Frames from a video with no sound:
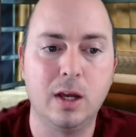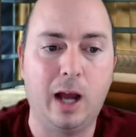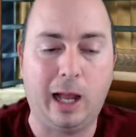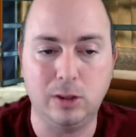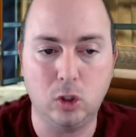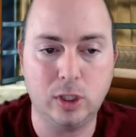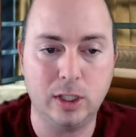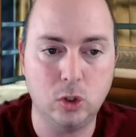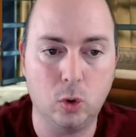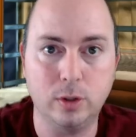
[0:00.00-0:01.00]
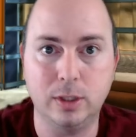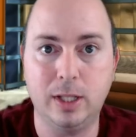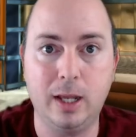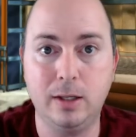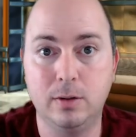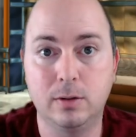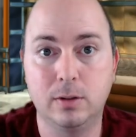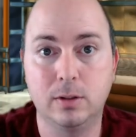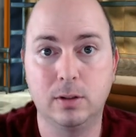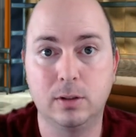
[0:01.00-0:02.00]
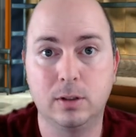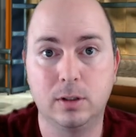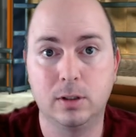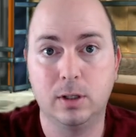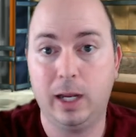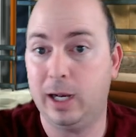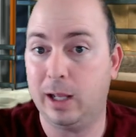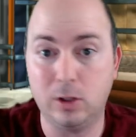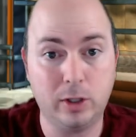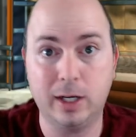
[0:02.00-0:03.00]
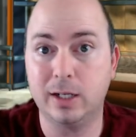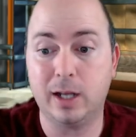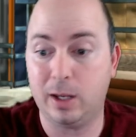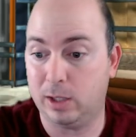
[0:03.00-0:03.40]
I looked at it during the day, and I look at it at night.